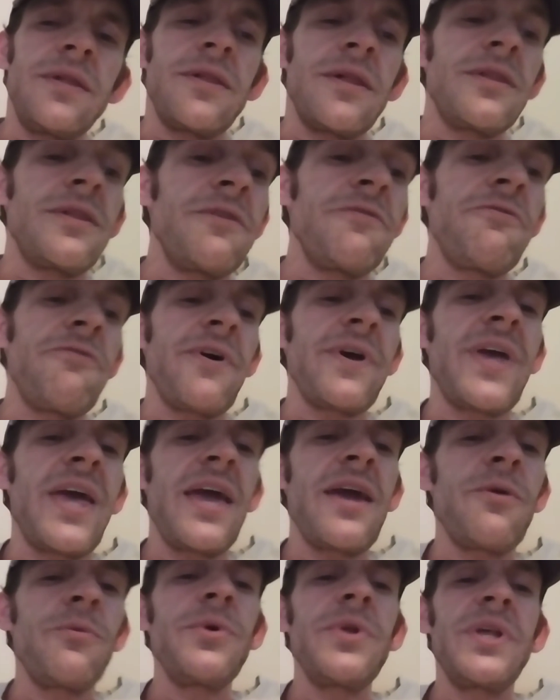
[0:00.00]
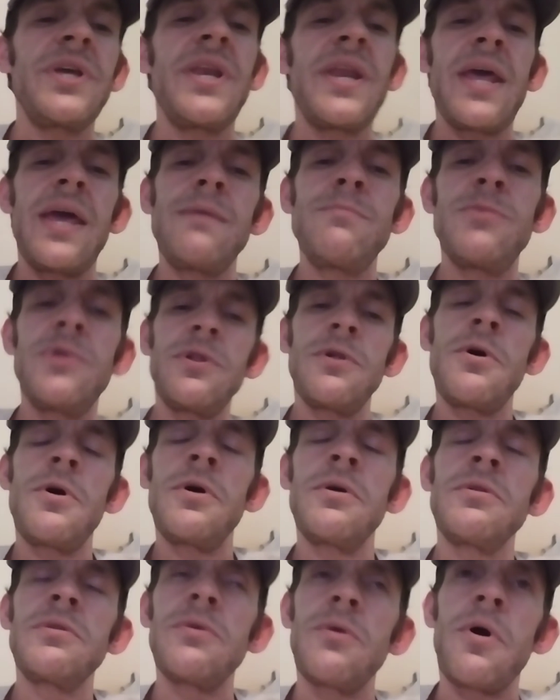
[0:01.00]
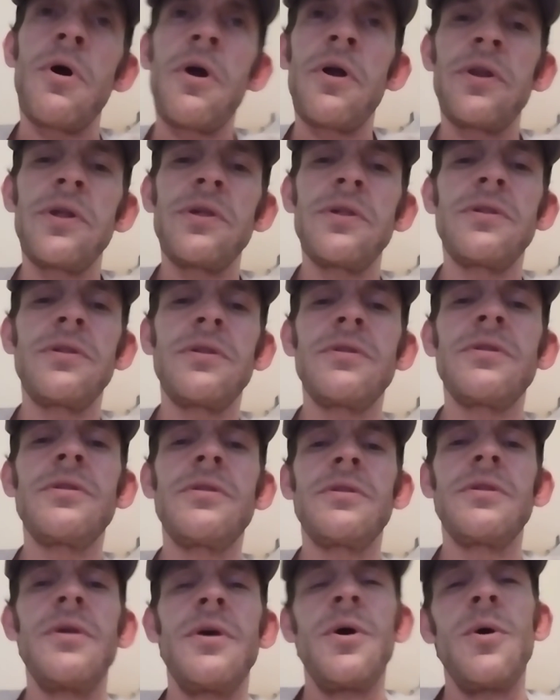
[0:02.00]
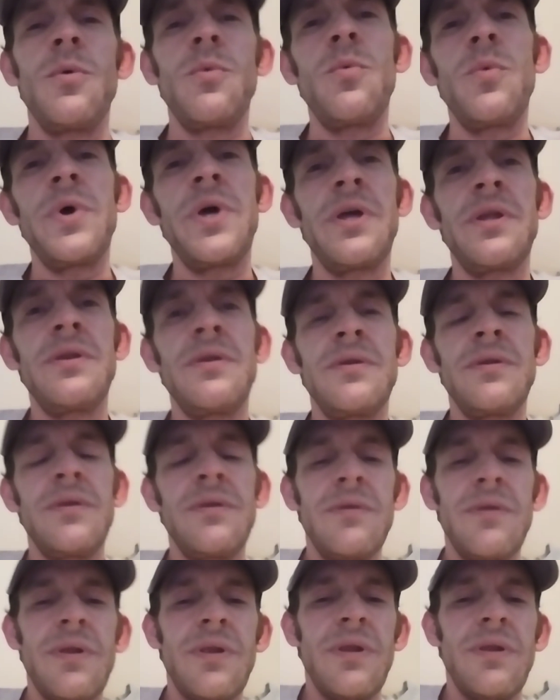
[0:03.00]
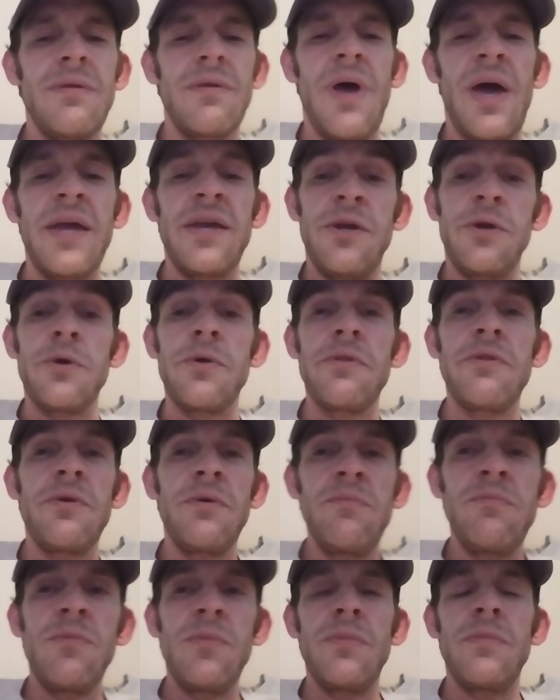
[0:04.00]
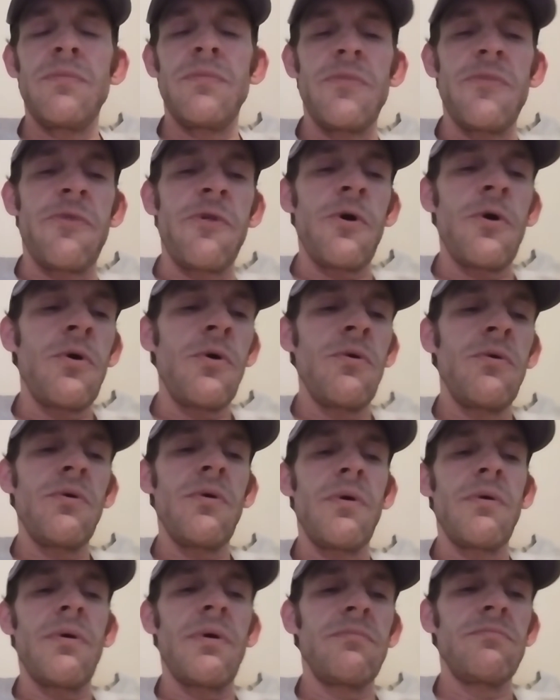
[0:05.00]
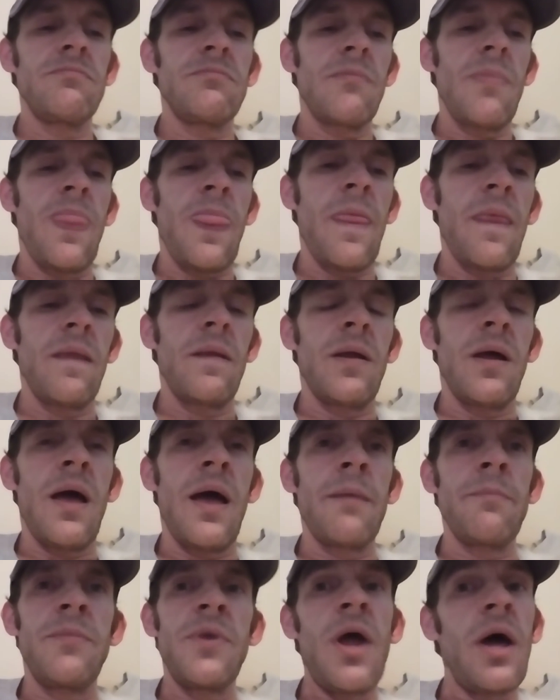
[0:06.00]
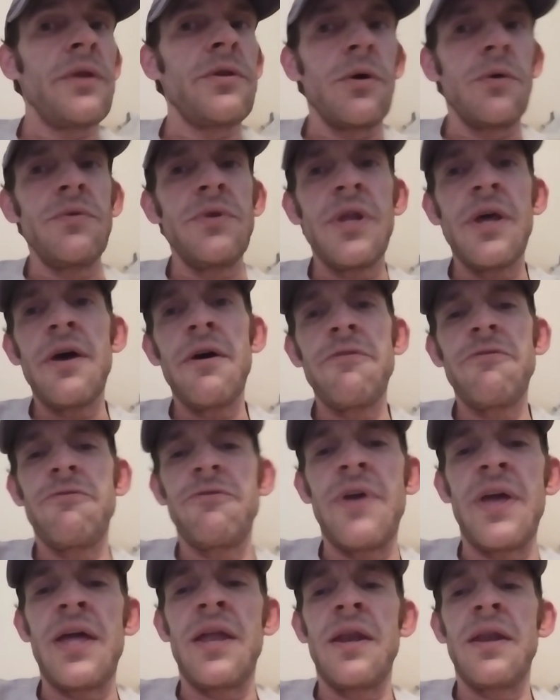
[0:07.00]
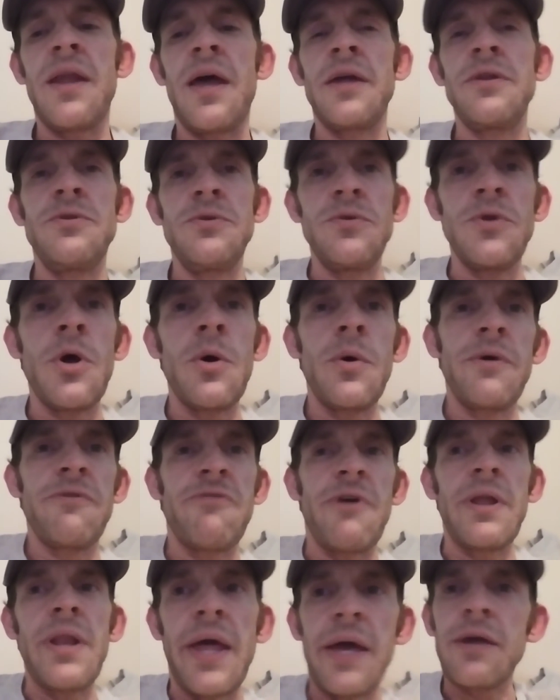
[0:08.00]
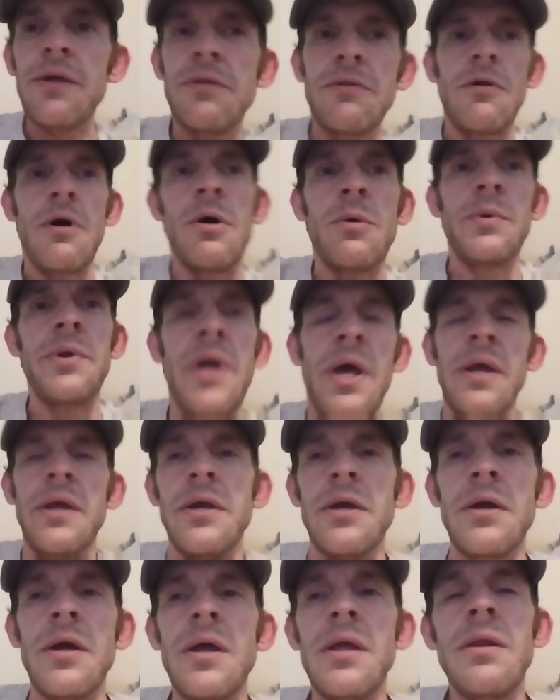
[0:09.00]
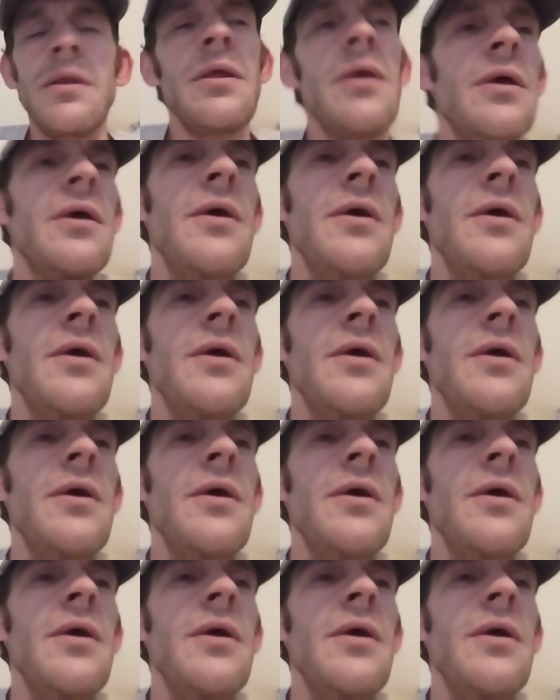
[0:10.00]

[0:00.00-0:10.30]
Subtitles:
as if I can't really name songs or artists when I hear them, though I'm not tone deaf and I do know if I like a song when I hear it.